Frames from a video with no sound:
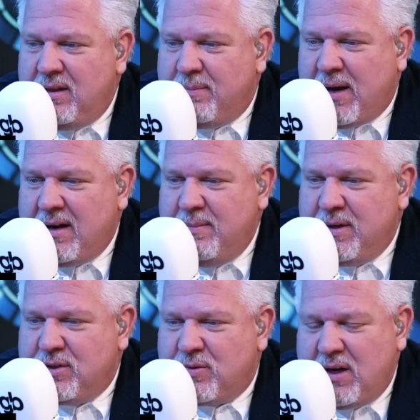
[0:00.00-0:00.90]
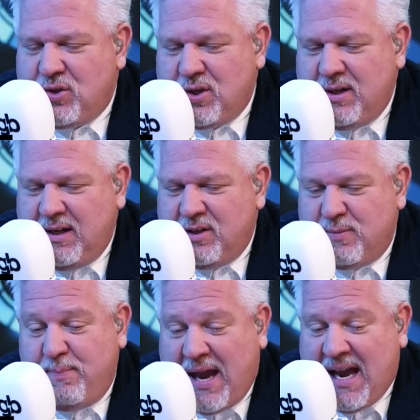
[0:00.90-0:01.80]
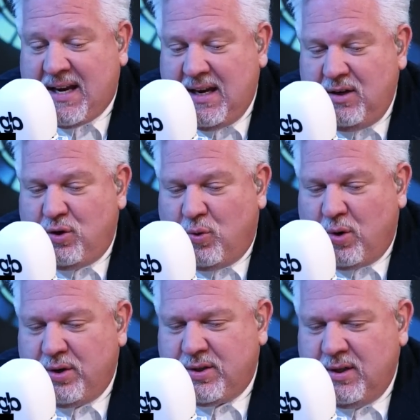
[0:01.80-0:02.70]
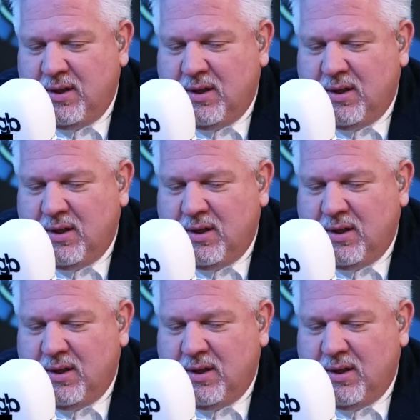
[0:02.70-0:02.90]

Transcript: the Biden administration is back in court